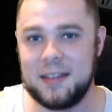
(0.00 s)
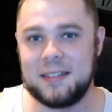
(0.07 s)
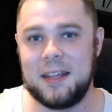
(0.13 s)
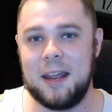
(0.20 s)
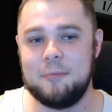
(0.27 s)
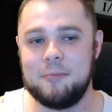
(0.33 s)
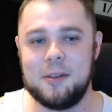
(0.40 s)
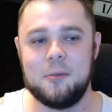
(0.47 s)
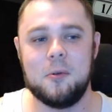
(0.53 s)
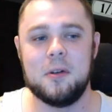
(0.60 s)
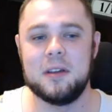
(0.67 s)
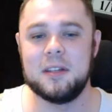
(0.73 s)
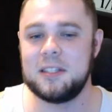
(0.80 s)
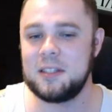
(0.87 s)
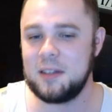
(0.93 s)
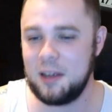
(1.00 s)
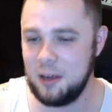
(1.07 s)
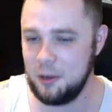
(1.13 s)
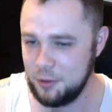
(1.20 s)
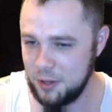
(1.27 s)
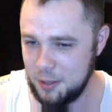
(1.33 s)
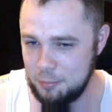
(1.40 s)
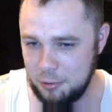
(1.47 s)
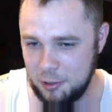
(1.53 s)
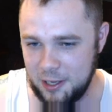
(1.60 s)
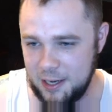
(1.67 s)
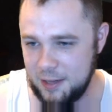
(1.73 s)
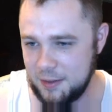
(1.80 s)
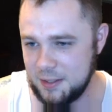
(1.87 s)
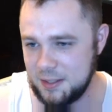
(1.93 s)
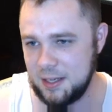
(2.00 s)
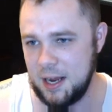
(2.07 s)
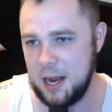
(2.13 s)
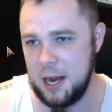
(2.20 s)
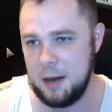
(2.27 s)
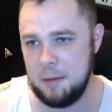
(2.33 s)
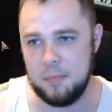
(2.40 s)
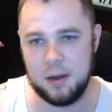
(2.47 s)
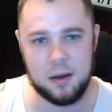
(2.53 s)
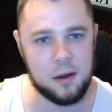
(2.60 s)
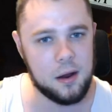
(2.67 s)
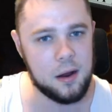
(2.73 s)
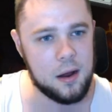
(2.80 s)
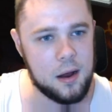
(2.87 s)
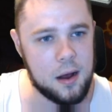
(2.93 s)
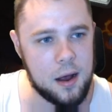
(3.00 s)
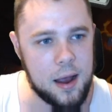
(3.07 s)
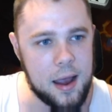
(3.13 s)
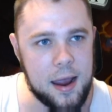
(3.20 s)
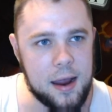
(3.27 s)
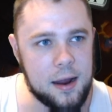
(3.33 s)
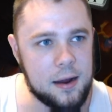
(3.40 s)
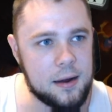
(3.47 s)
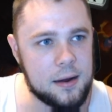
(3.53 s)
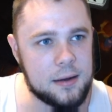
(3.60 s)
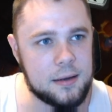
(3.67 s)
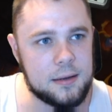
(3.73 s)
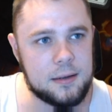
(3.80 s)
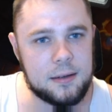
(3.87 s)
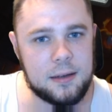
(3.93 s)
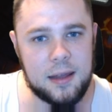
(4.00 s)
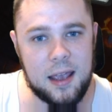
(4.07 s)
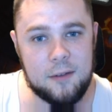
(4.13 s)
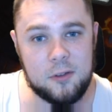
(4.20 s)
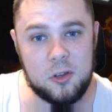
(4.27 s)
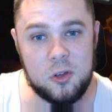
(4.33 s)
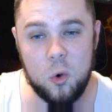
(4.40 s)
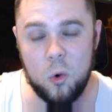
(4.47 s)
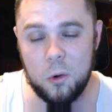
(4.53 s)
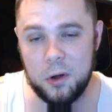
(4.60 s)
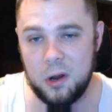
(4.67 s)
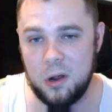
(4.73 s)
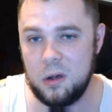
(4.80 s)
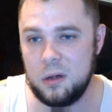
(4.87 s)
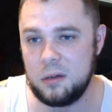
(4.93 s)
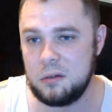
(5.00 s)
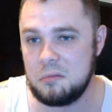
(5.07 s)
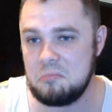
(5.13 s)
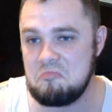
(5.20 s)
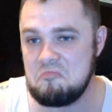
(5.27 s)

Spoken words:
last game that was. On the play this game, and they have Yorion.